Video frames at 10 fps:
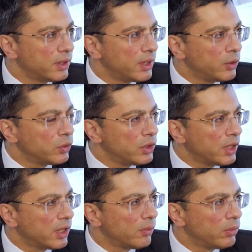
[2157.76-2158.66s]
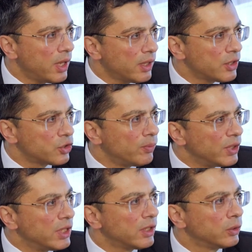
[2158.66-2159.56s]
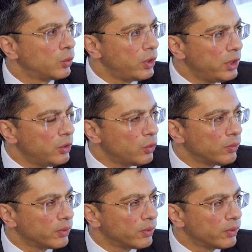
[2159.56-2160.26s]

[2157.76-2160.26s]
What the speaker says: dates were brought forward. But Mr.